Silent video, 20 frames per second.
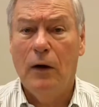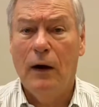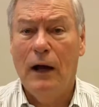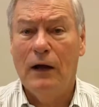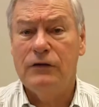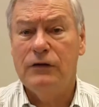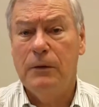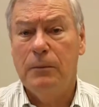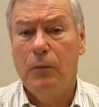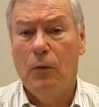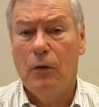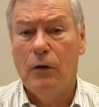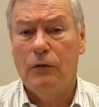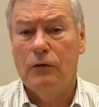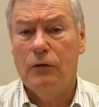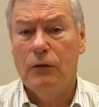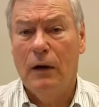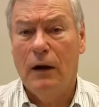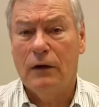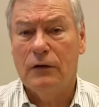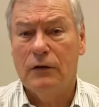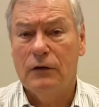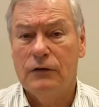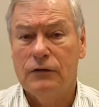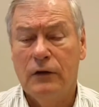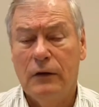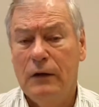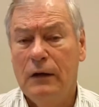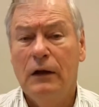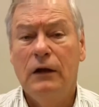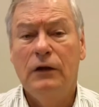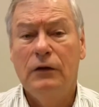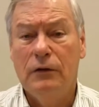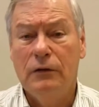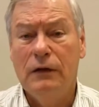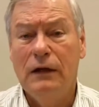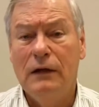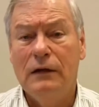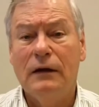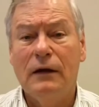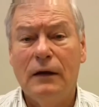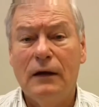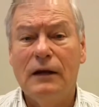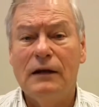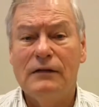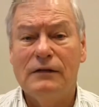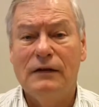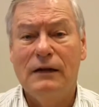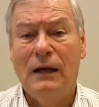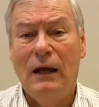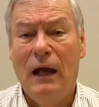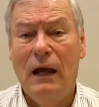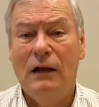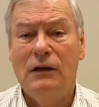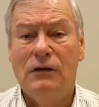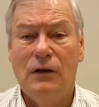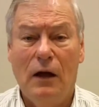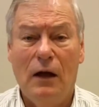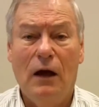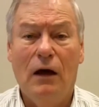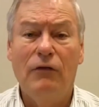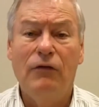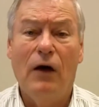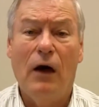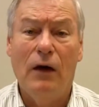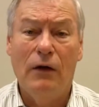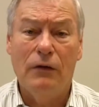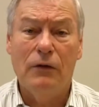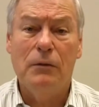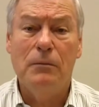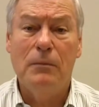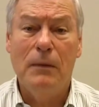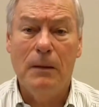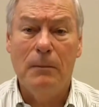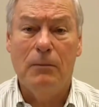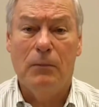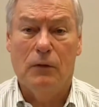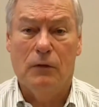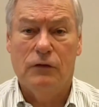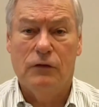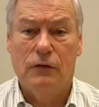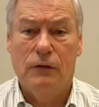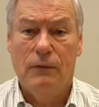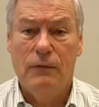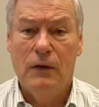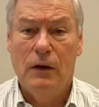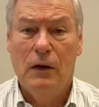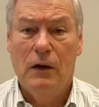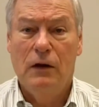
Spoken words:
where, as a board of directors, you'll need to enlist the aid of other members.